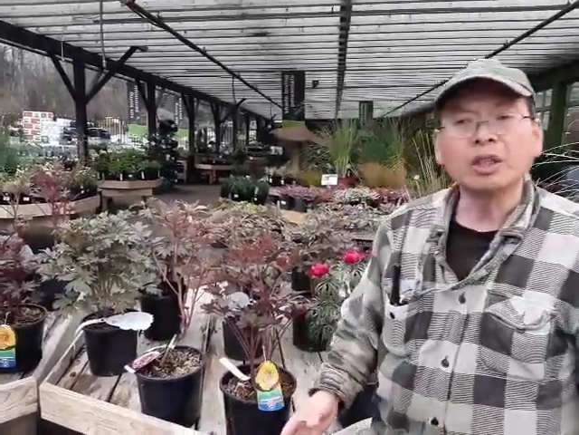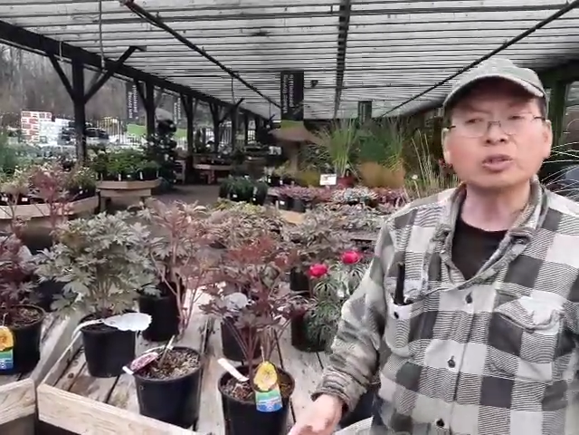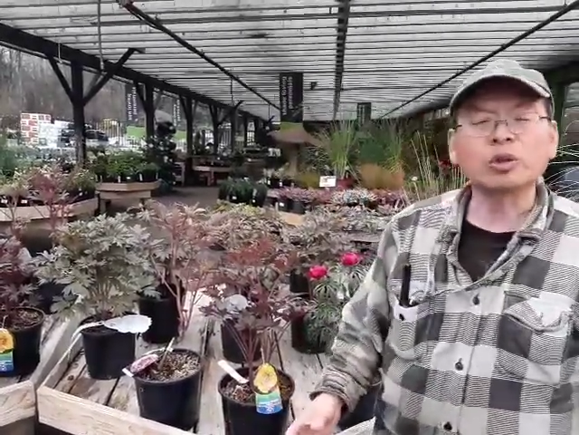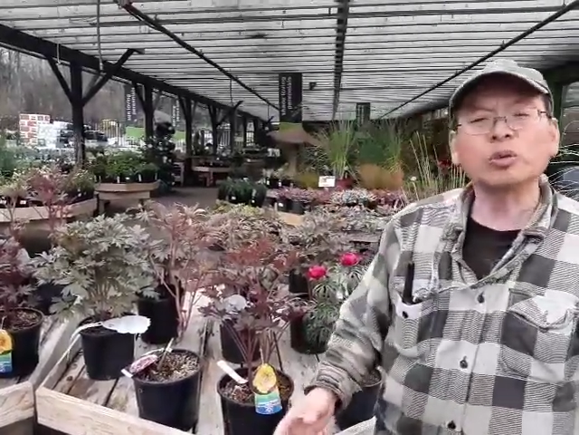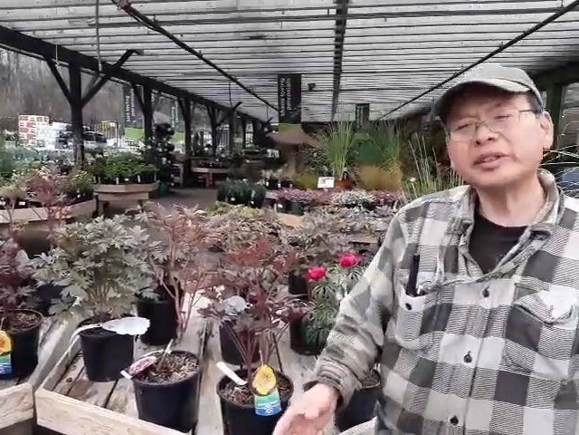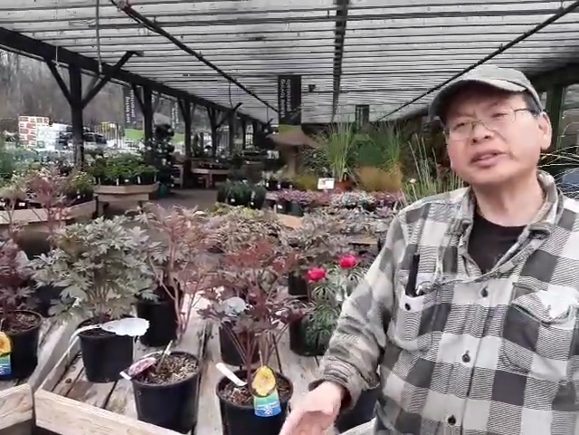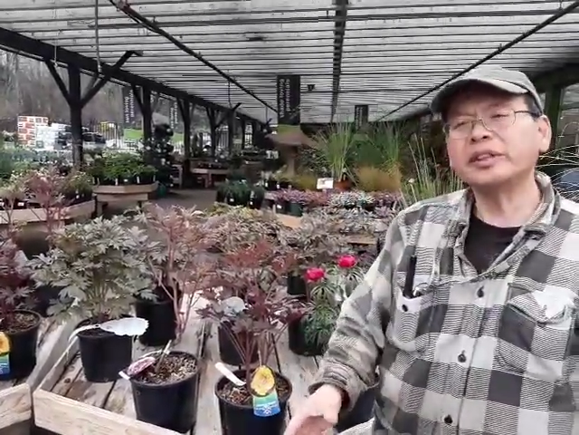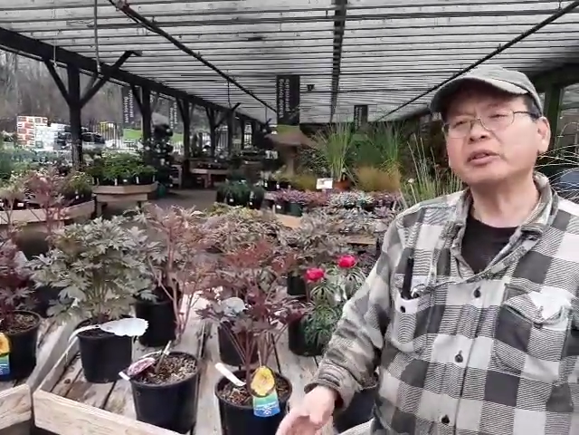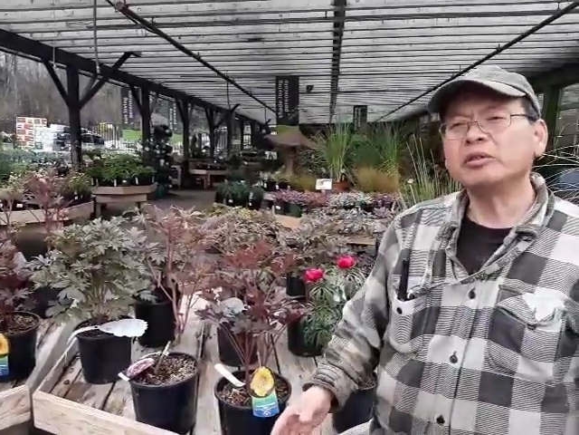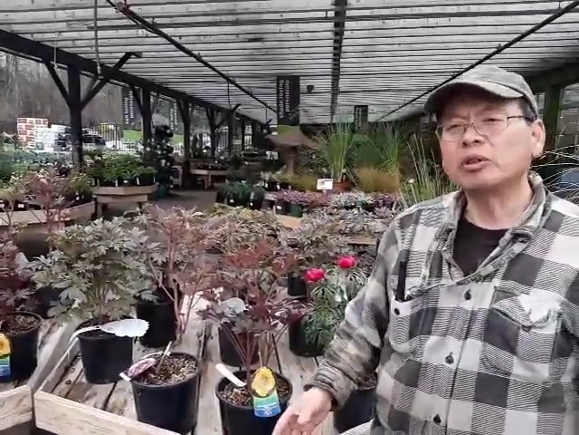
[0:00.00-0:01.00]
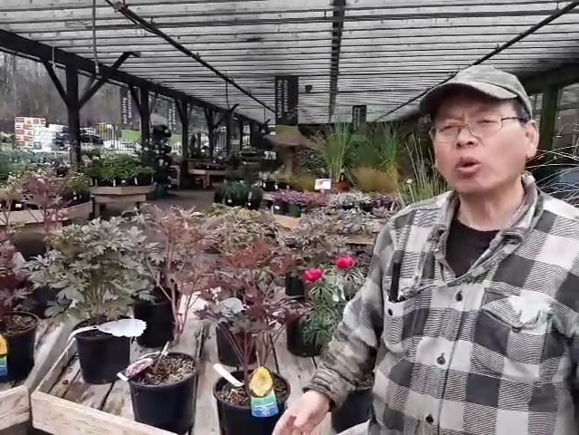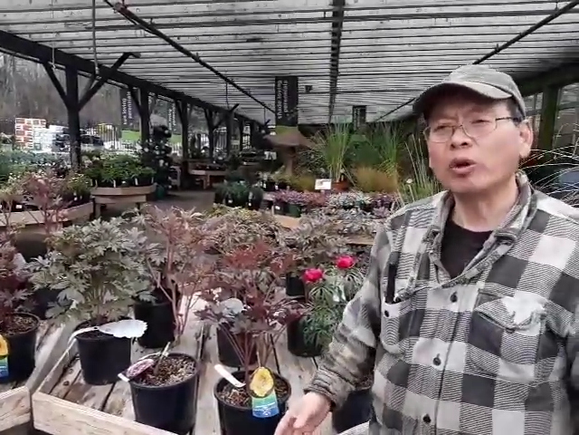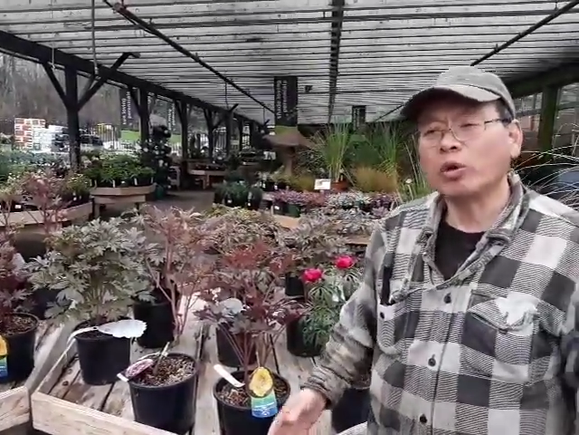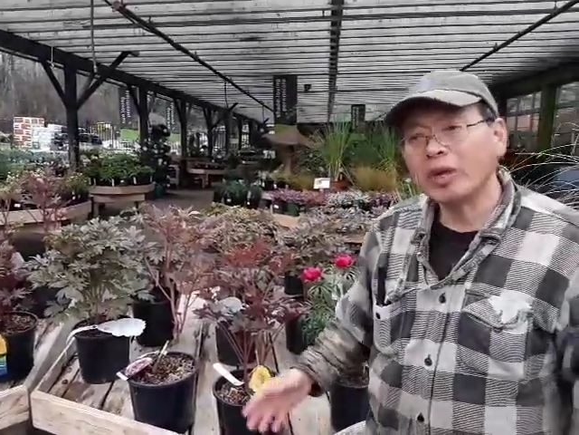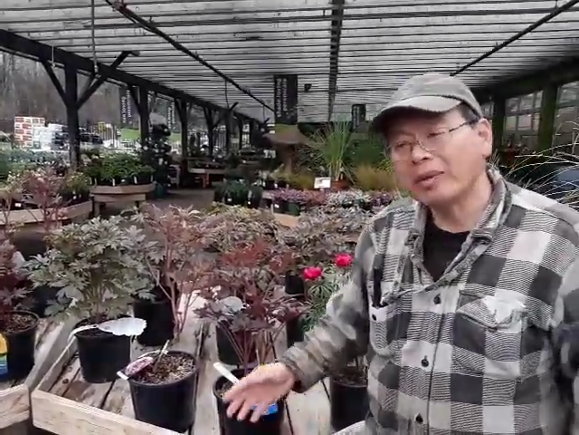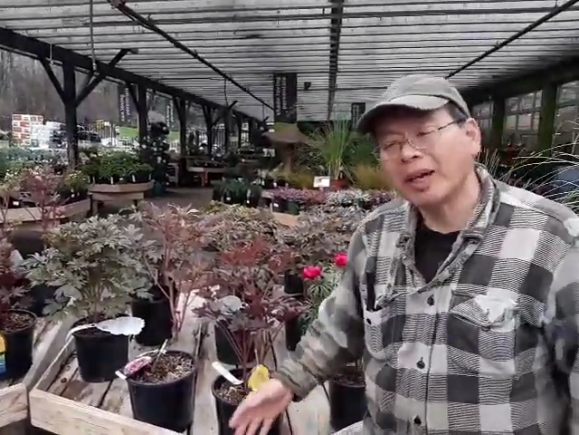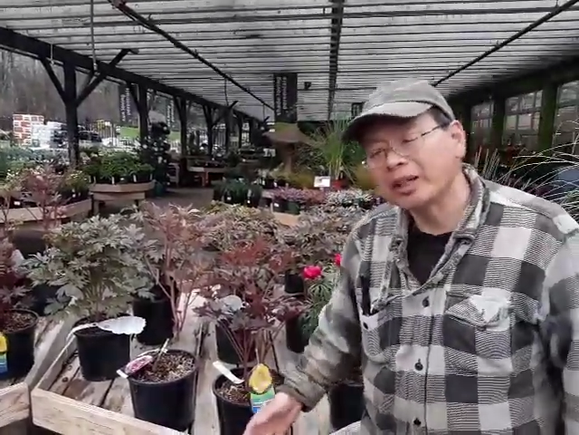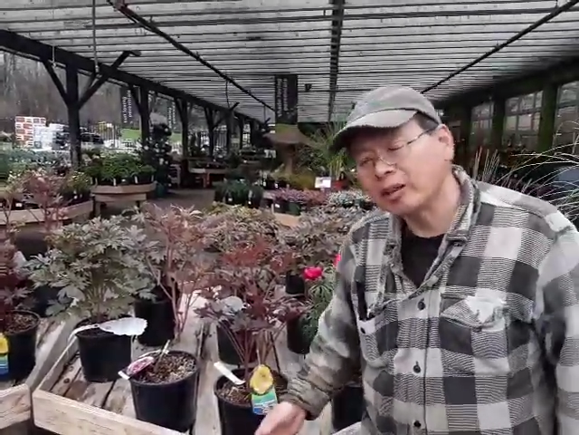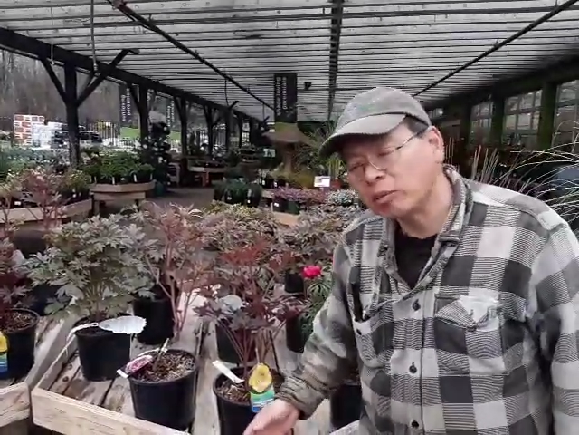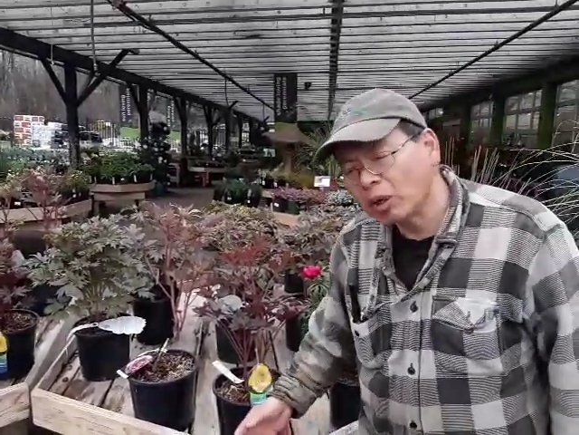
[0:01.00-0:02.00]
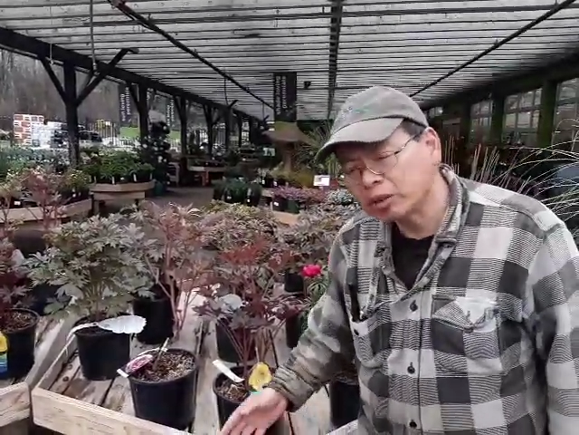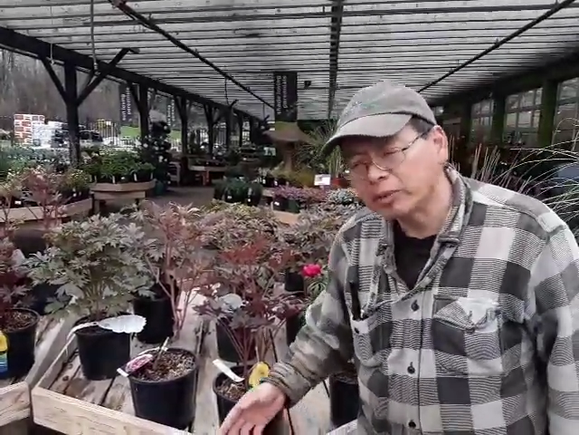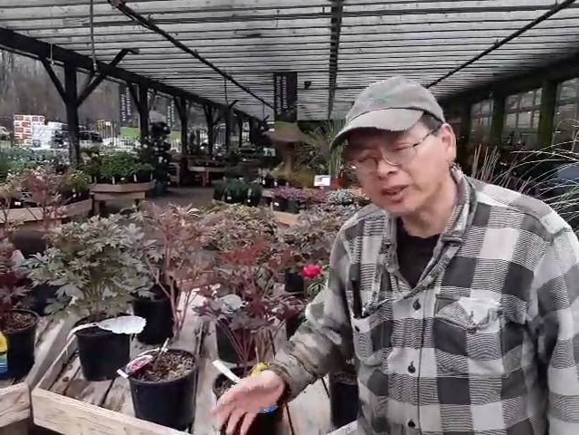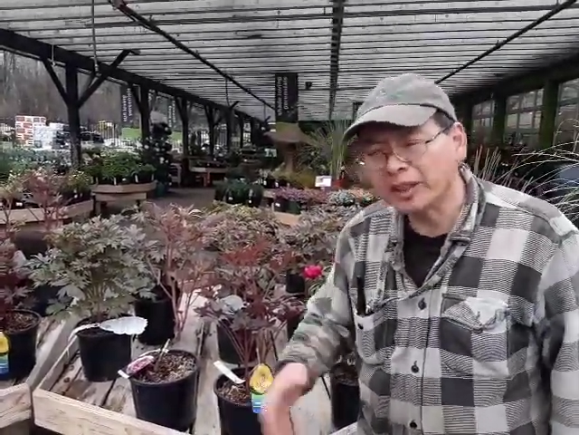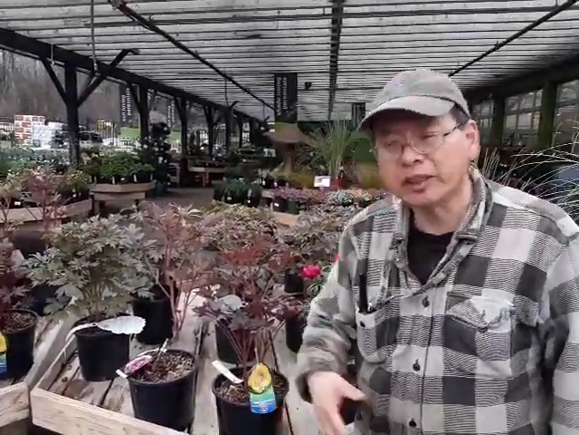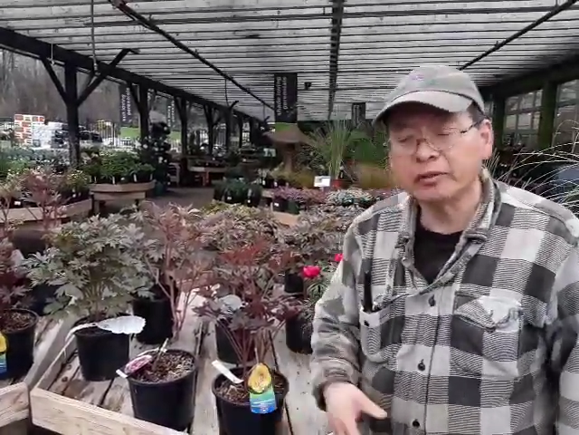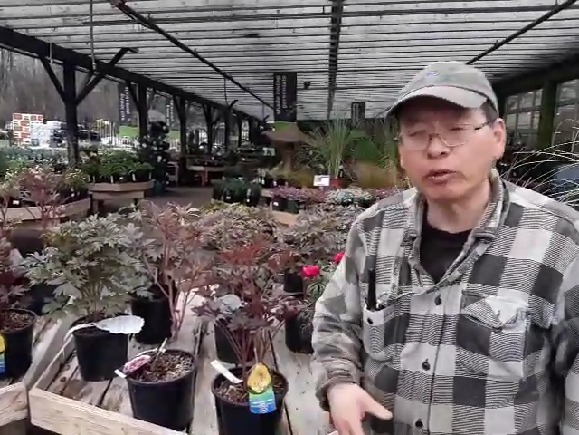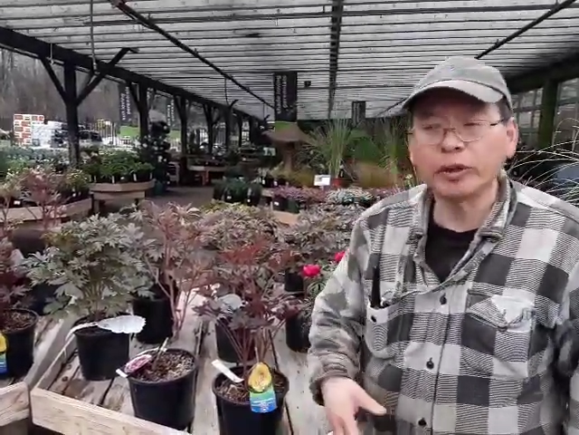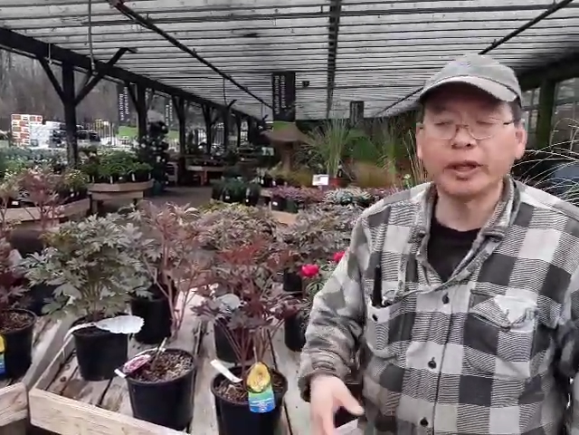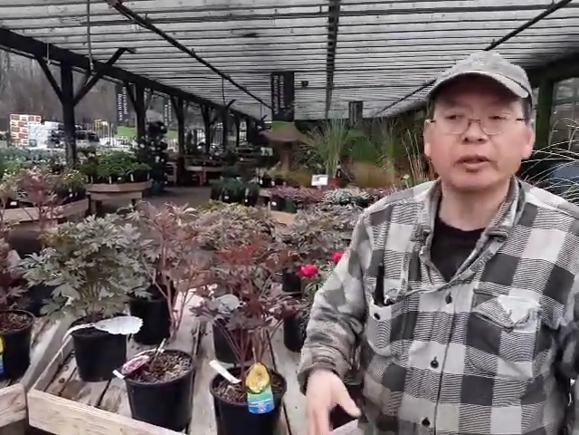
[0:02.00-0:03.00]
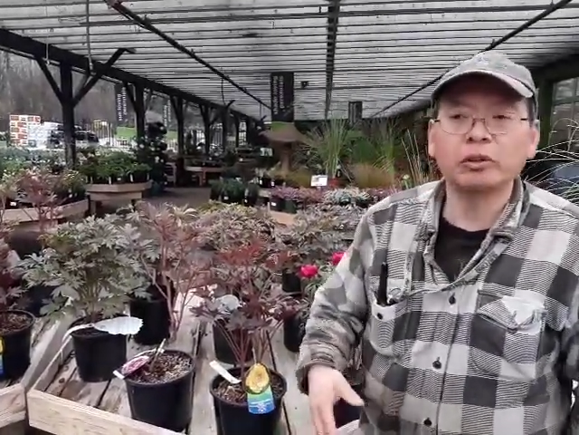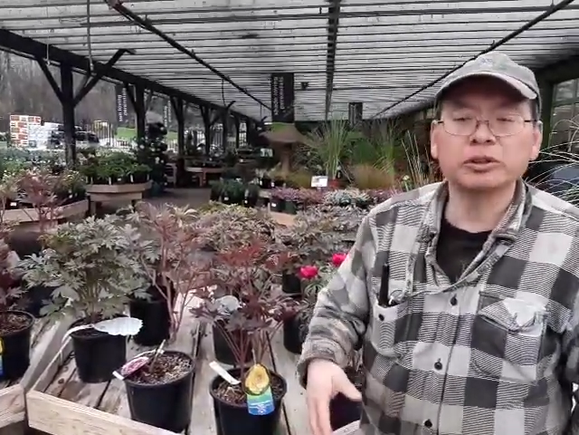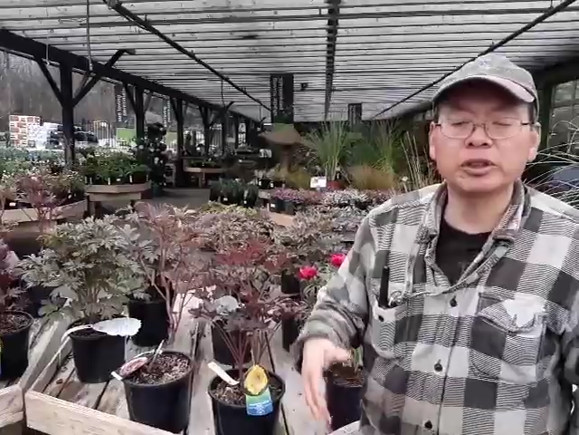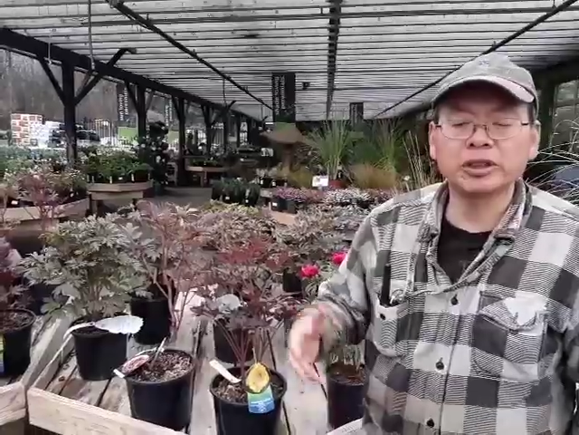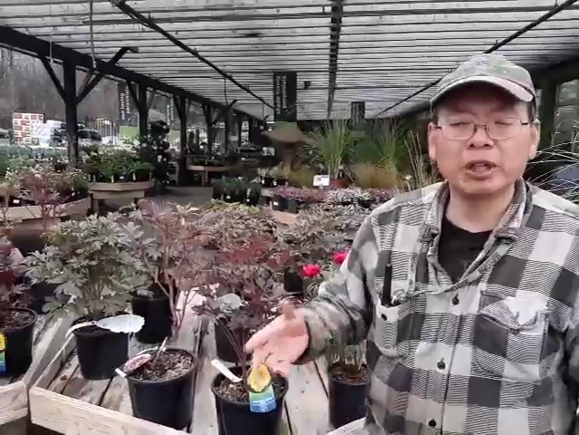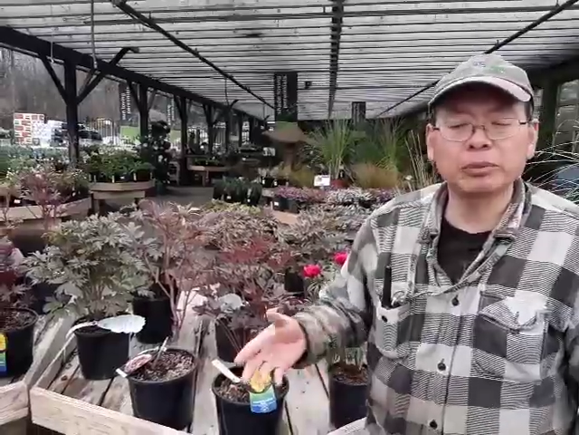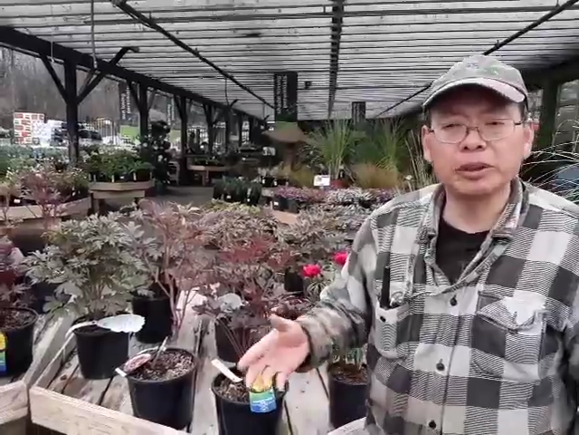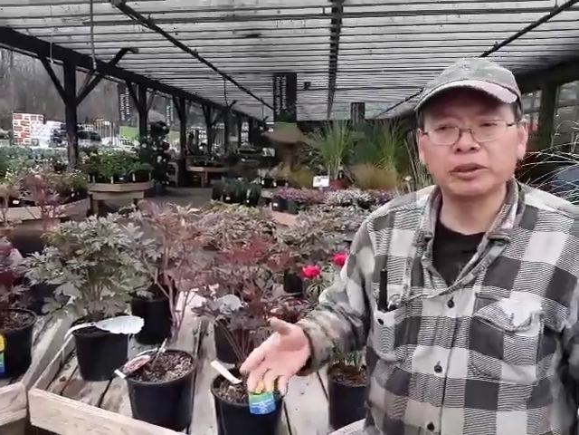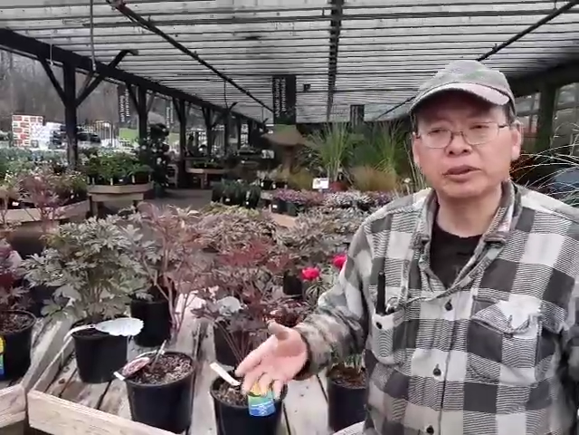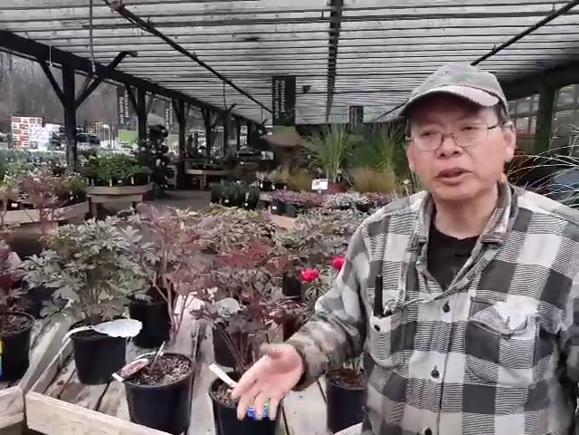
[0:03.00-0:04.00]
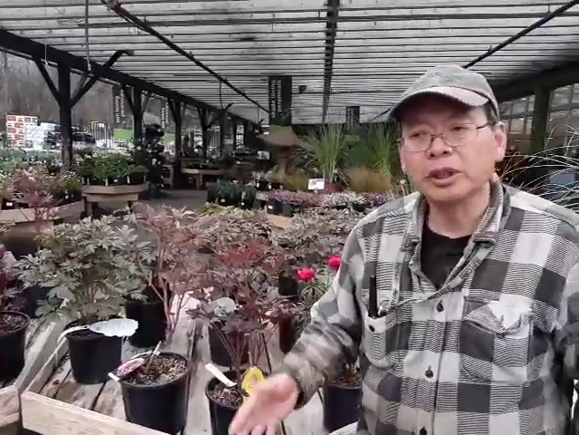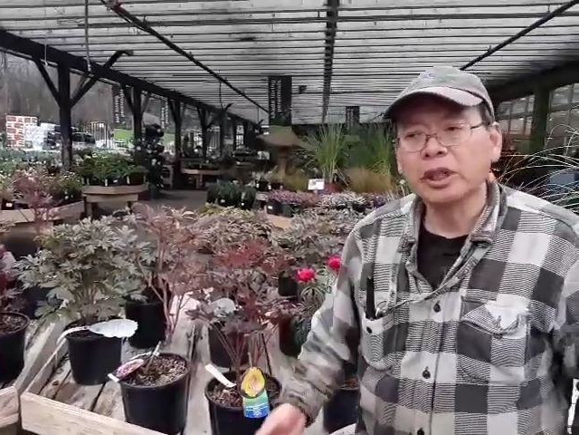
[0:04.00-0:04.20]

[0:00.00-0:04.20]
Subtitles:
So recently, going way back in approximately 1948, there was a Japanese